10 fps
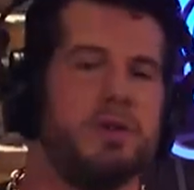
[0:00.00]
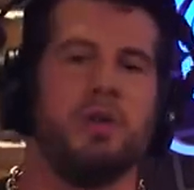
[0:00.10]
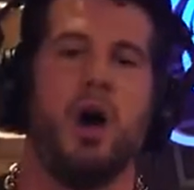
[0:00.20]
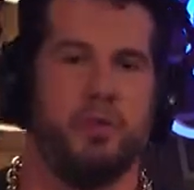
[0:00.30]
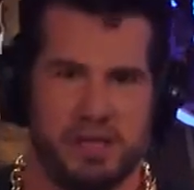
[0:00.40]

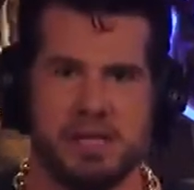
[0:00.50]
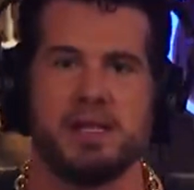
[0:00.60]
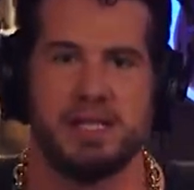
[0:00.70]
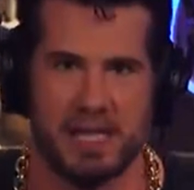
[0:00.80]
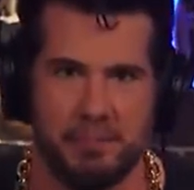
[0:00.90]
no, this is
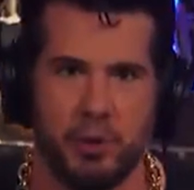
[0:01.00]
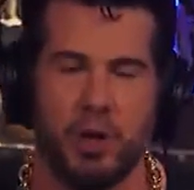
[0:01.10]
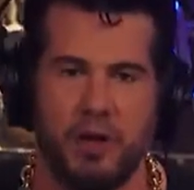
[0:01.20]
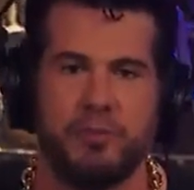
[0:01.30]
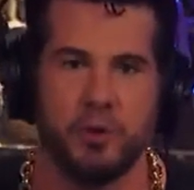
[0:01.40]
an
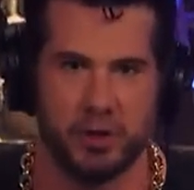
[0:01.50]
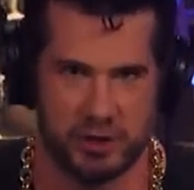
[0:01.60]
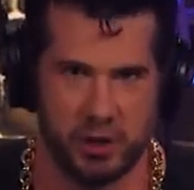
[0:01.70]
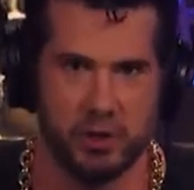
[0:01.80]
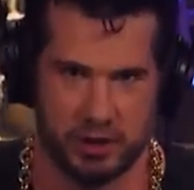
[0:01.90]
example of pure
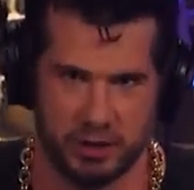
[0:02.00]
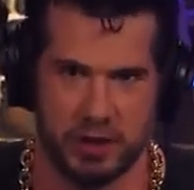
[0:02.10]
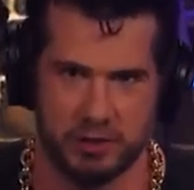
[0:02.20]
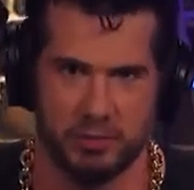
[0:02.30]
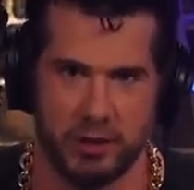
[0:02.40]

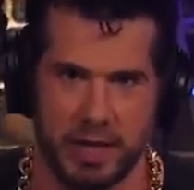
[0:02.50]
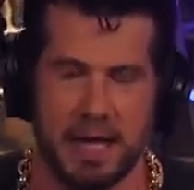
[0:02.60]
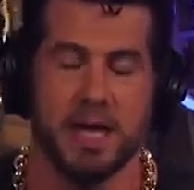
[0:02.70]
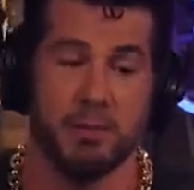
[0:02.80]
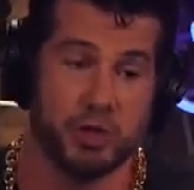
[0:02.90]
socialism,
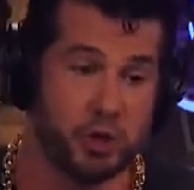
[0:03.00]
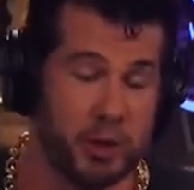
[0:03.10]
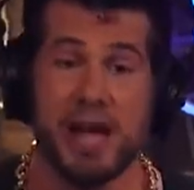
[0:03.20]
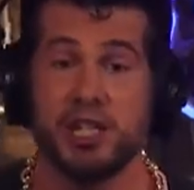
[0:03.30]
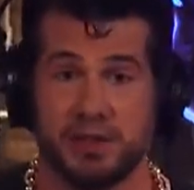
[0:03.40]
okay? Yeah. The most
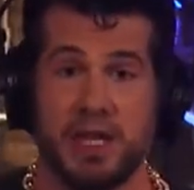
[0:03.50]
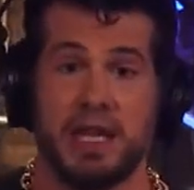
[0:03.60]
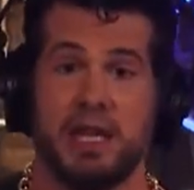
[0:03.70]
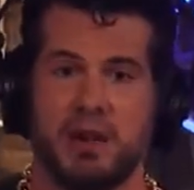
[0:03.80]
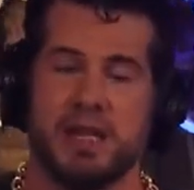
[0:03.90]
tragic
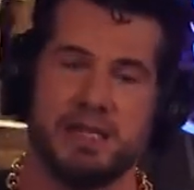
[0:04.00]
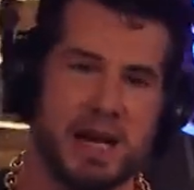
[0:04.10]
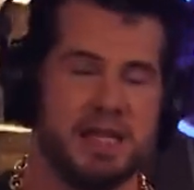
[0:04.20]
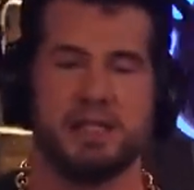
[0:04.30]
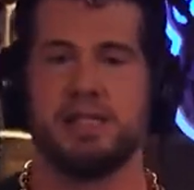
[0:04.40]
thing here is
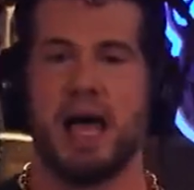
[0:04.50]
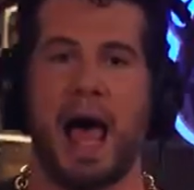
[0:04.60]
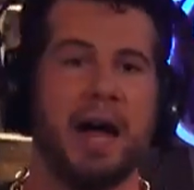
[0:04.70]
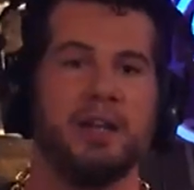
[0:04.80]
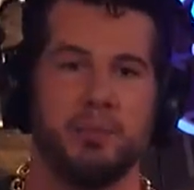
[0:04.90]
that it is
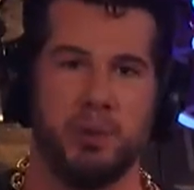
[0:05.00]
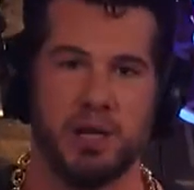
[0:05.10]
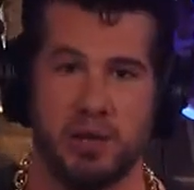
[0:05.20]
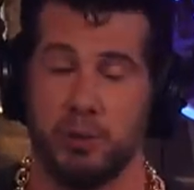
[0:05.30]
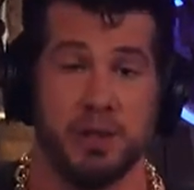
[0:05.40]
entirely
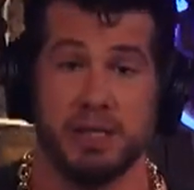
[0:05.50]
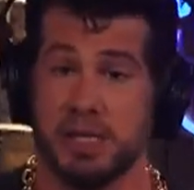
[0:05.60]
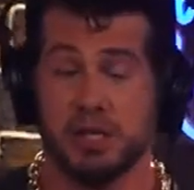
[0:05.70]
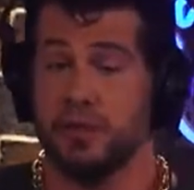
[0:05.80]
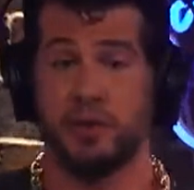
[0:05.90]
predictable. This
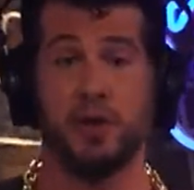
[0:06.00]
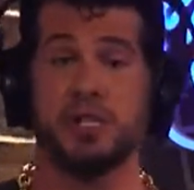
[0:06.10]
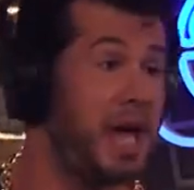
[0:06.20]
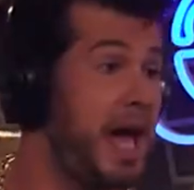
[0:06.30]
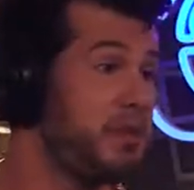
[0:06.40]
isn't the
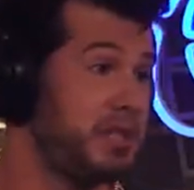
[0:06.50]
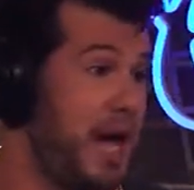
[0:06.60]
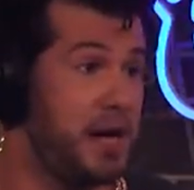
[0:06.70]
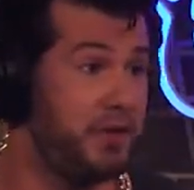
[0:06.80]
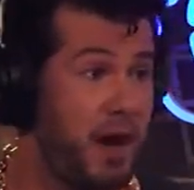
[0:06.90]
first time this
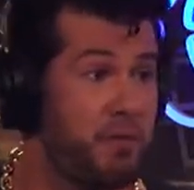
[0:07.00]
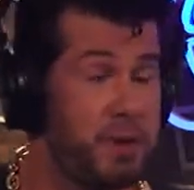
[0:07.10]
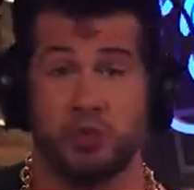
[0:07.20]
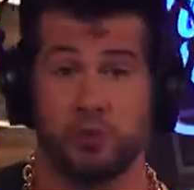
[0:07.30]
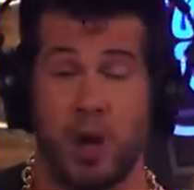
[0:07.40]
kind of a
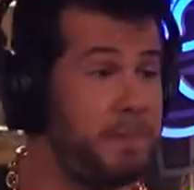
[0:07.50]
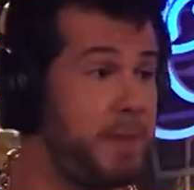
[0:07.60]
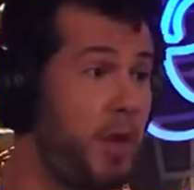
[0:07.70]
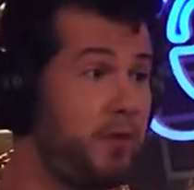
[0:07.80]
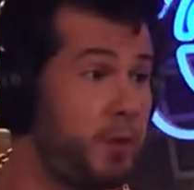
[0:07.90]
government has run
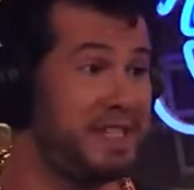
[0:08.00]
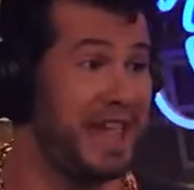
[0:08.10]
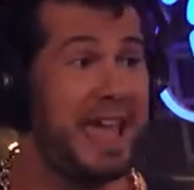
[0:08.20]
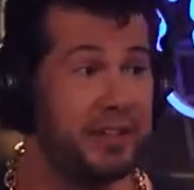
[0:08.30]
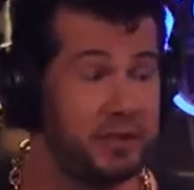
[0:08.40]
people over with
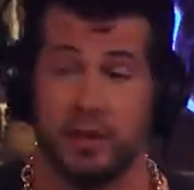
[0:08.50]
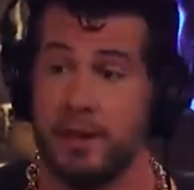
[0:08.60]
tanks.